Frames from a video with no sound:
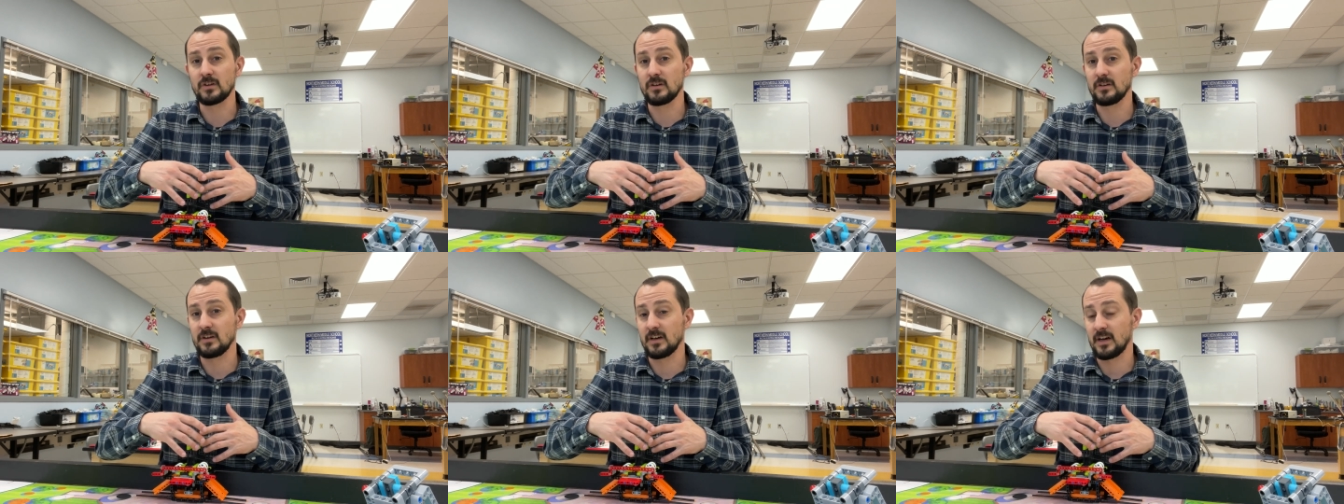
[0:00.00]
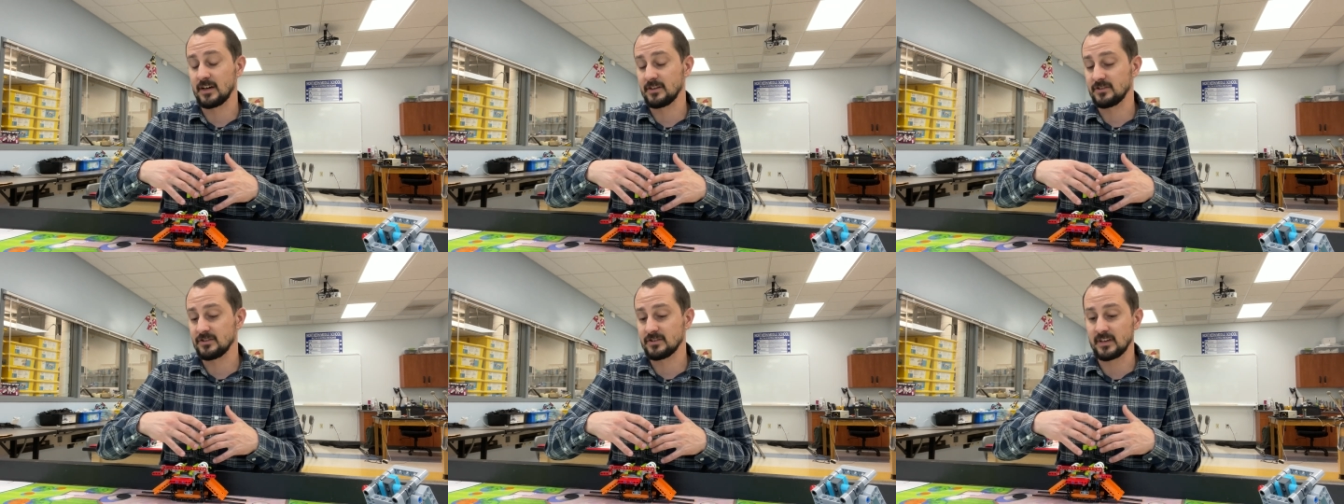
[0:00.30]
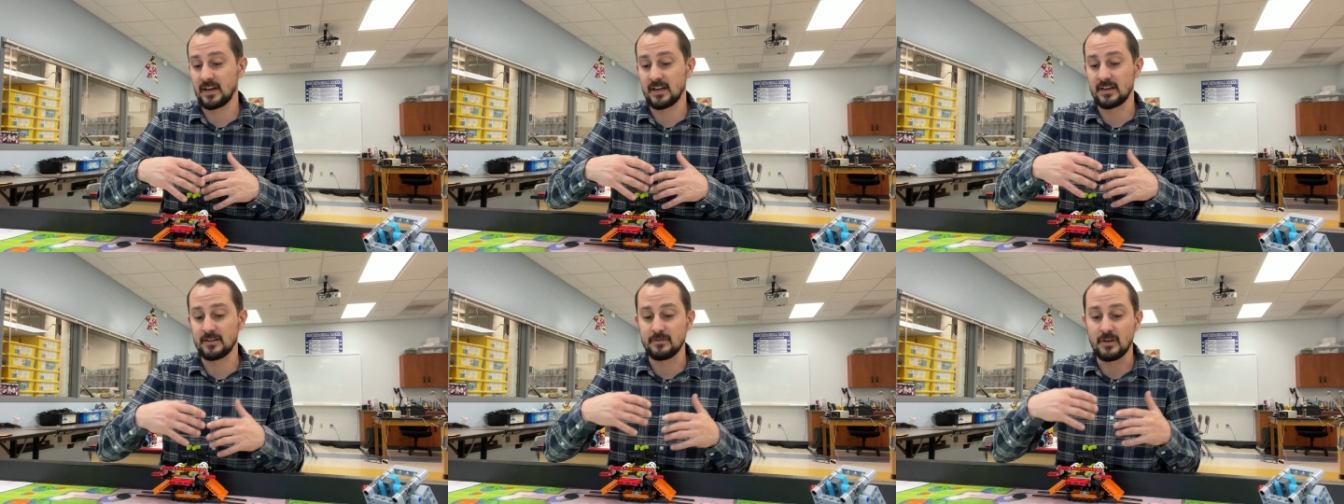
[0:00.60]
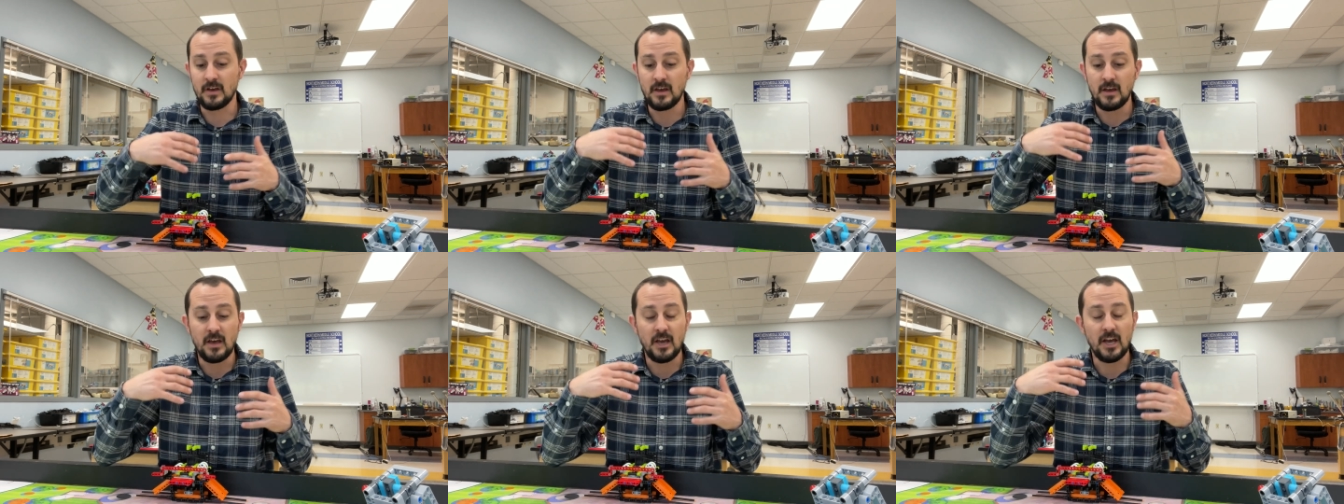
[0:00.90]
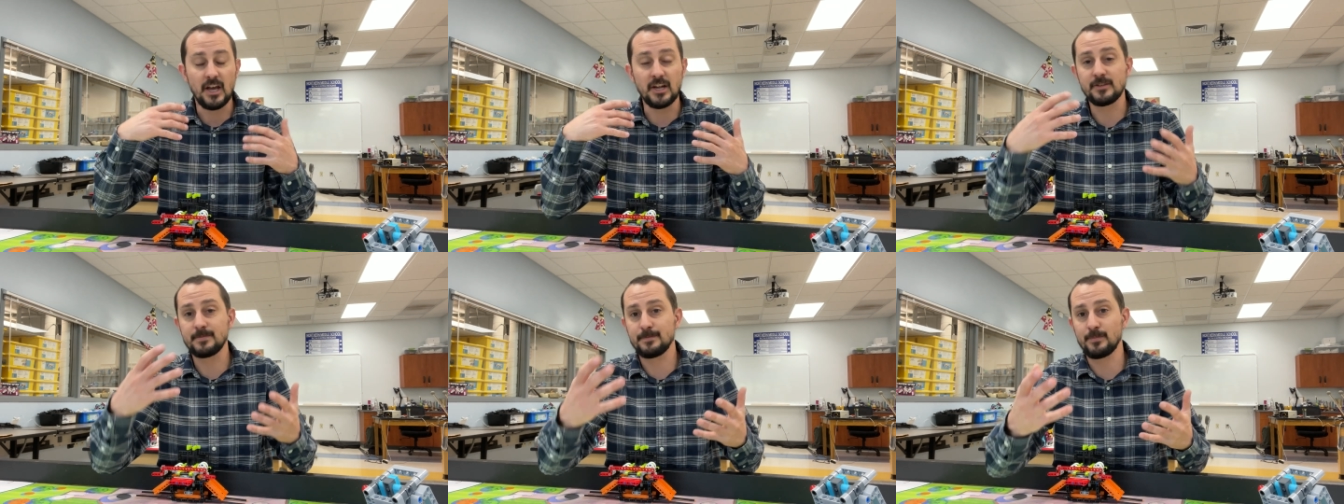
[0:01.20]
uh, just kind of
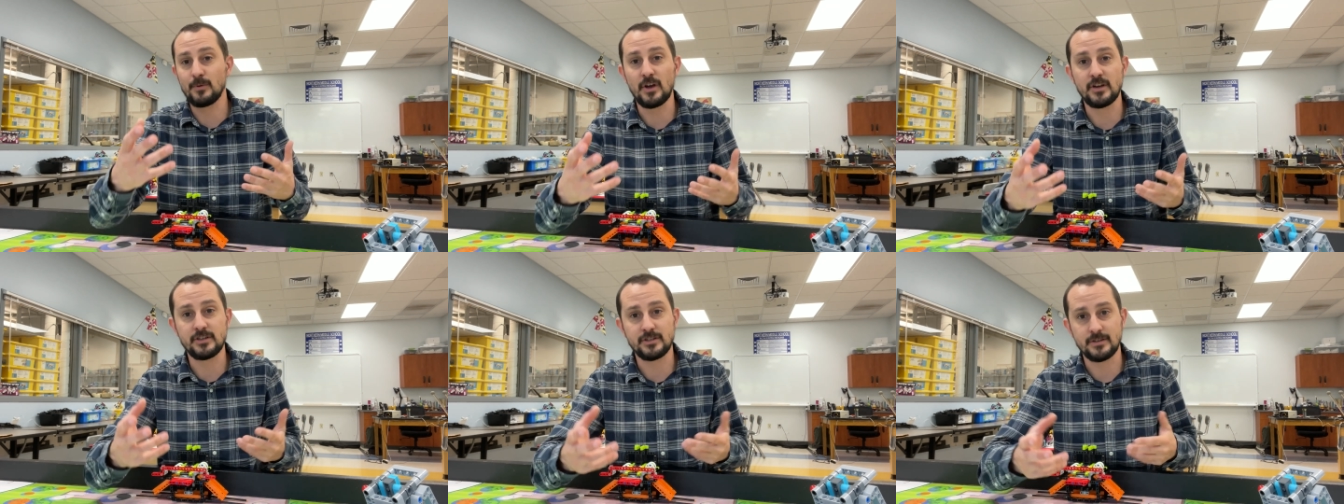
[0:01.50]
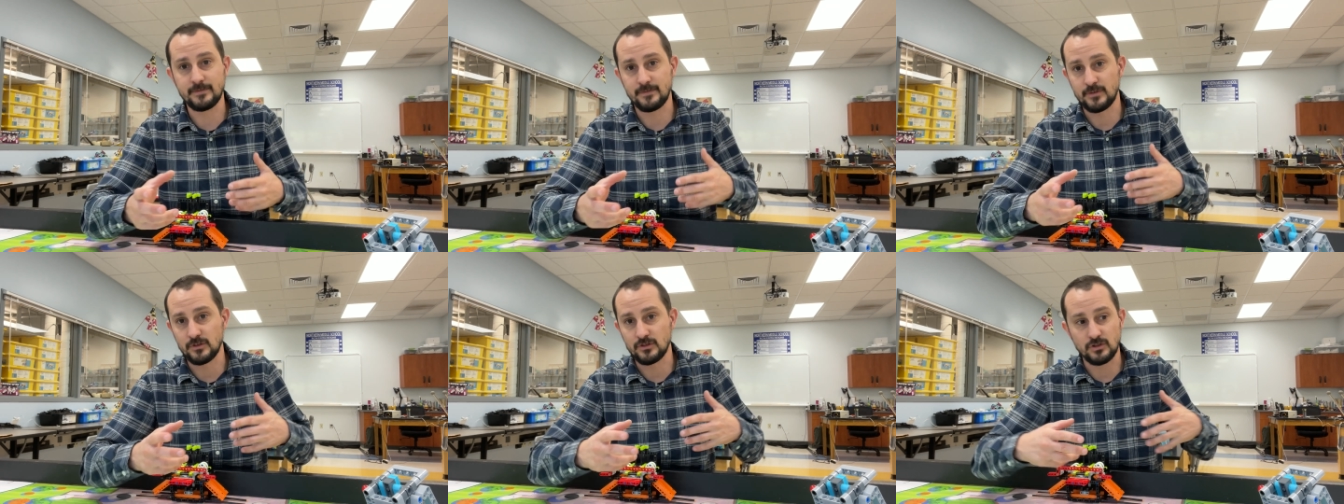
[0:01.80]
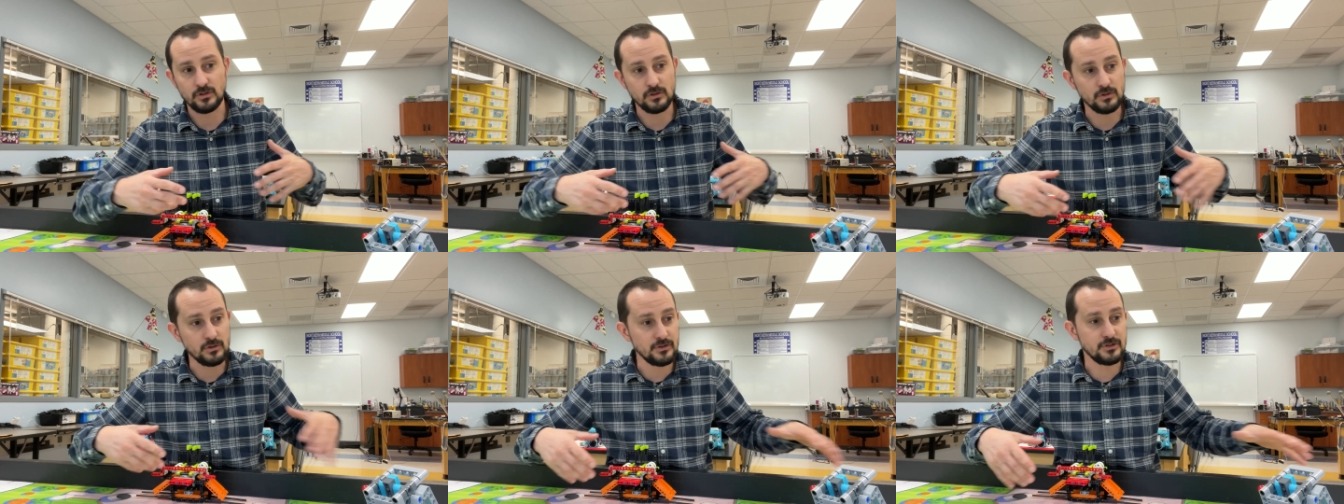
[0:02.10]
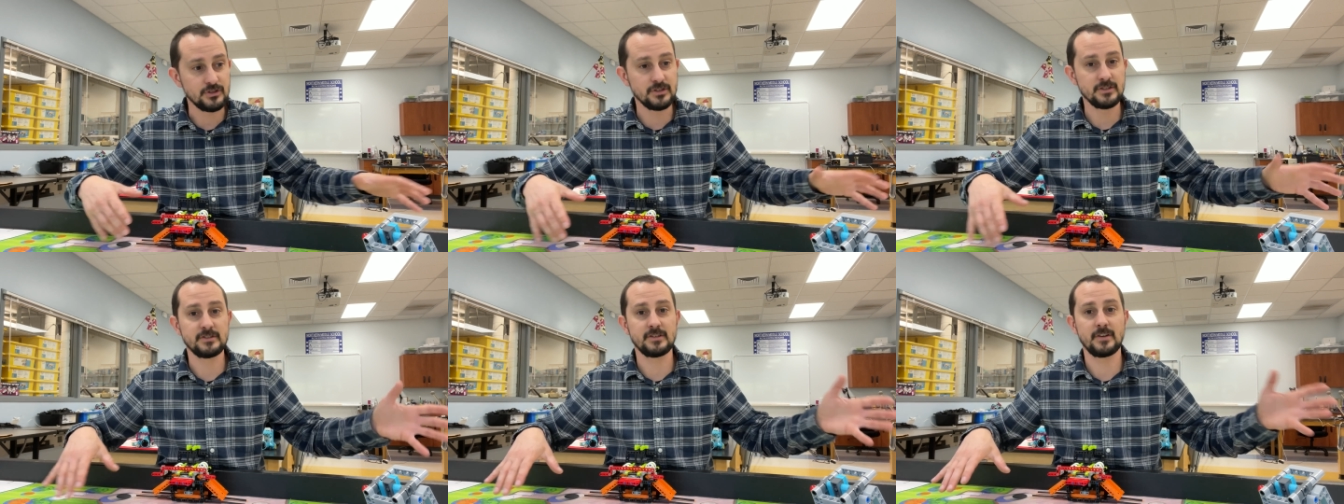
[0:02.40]
inspiration for solutions